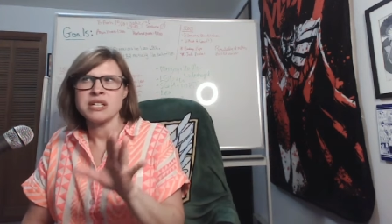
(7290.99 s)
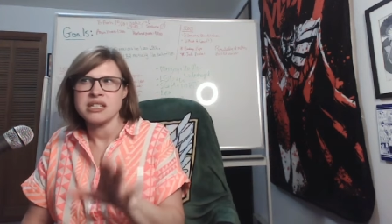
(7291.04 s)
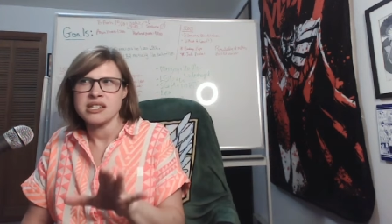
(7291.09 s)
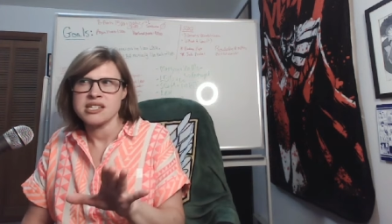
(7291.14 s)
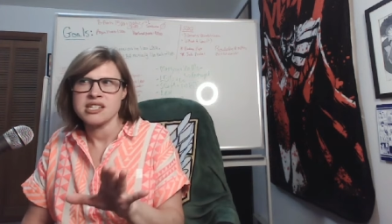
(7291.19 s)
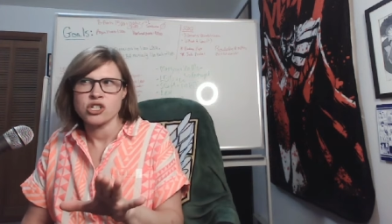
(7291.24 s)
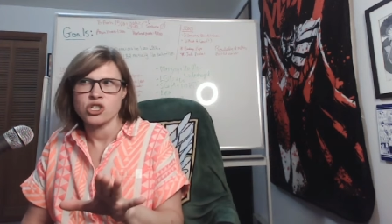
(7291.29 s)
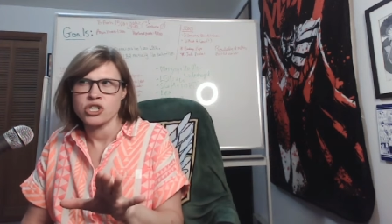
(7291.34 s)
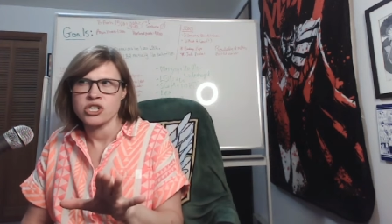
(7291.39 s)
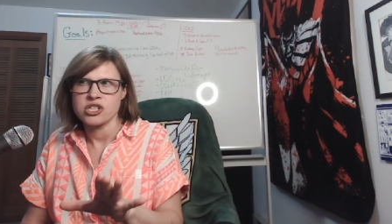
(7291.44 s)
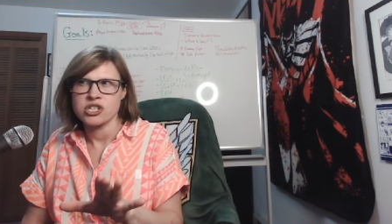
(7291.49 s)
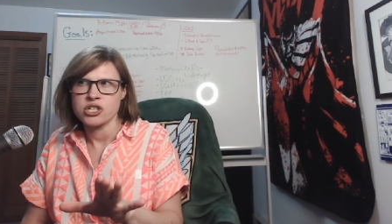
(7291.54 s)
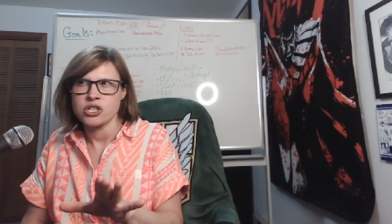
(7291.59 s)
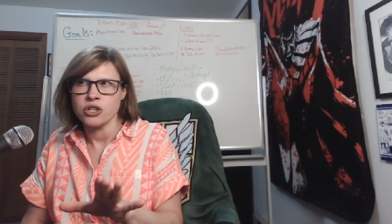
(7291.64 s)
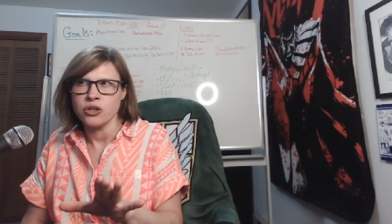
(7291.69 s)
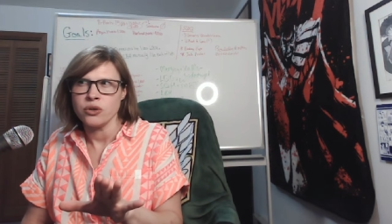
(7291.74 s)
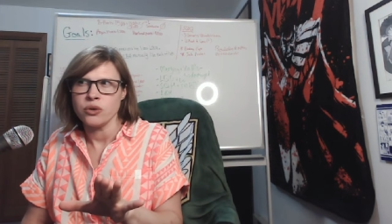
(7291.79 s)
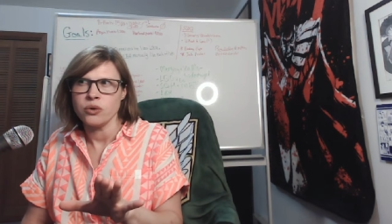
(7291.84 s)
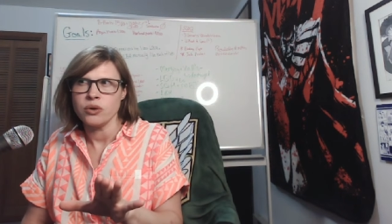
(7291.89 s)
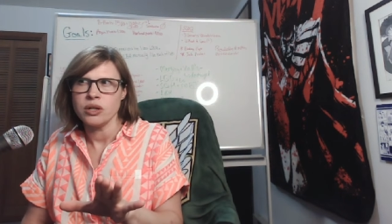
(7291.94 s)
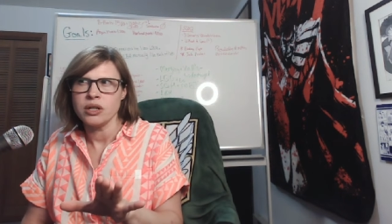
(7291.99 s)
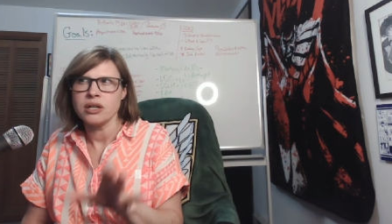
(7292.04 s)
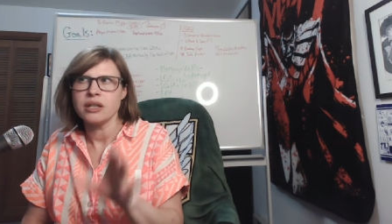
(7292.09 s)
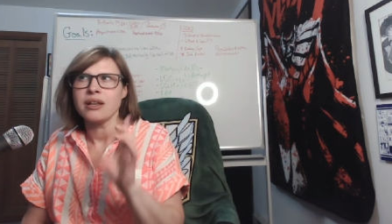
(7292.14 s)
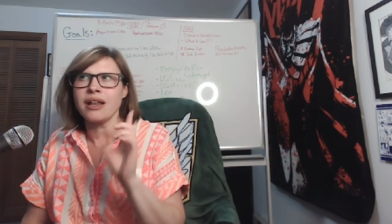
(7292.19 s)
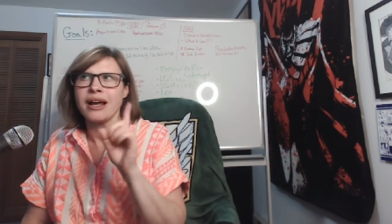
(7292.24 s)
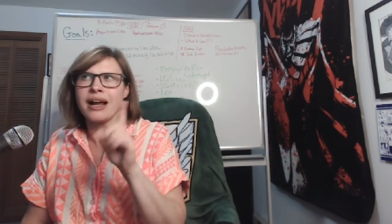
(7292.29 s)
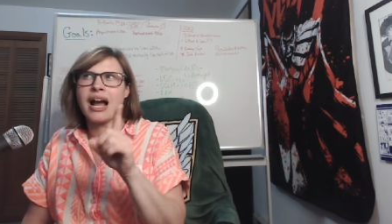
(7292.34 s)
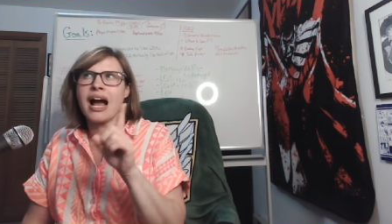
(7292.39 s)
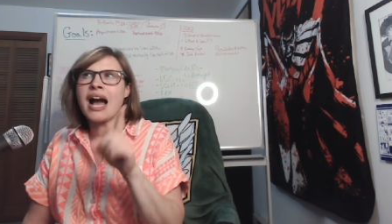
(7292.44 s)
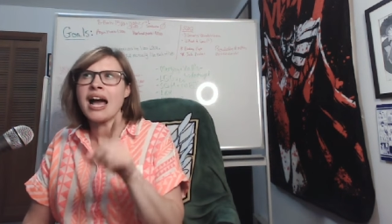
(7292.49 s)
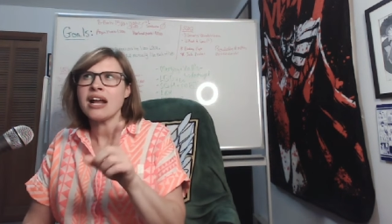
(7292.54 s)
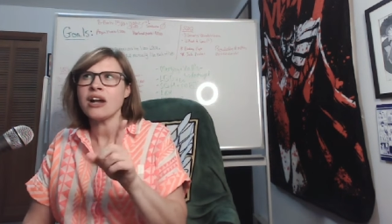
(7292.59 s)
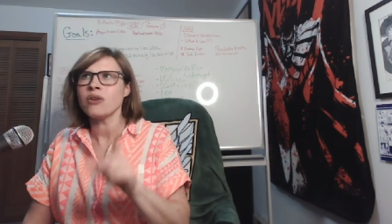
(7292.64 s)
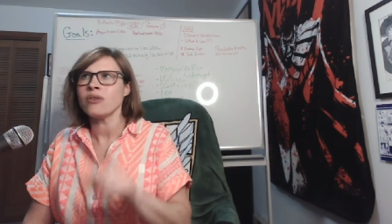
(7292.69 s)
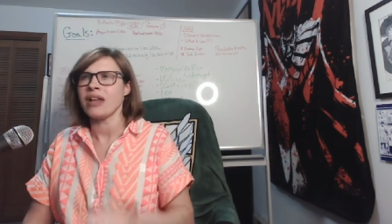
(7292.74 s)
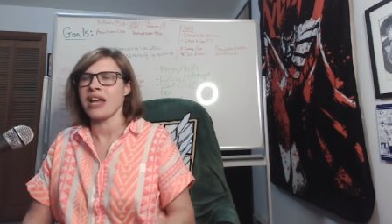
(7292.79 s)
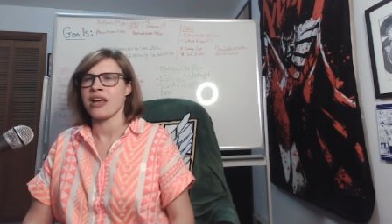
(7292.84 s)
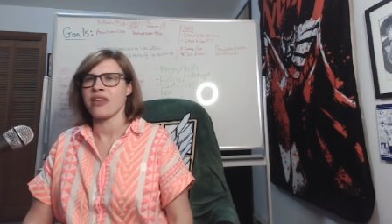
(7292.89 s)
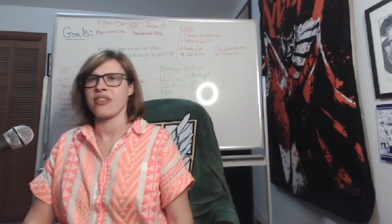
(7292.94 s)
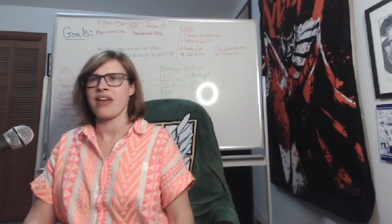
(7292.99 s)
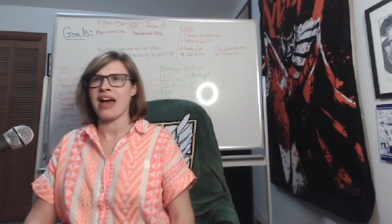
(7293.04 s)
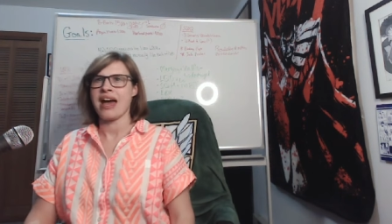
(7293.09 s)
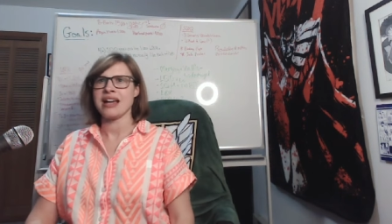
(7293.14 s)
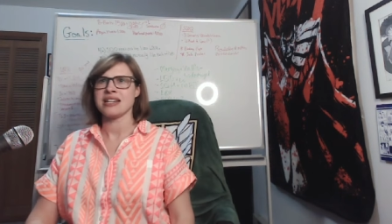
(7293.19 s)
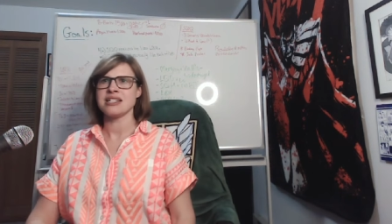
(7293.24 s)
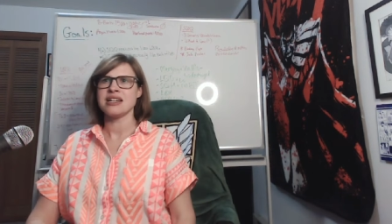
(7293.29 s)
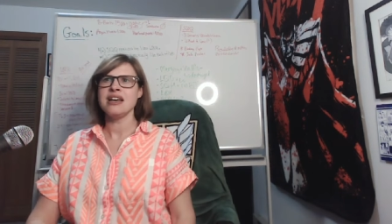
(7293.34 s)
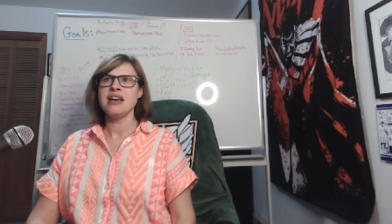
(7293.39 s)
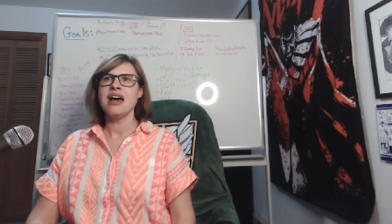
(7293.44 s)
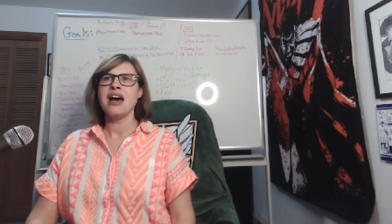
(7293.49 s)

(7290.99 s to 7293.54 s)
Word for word: decisions too. Like, I don't like that.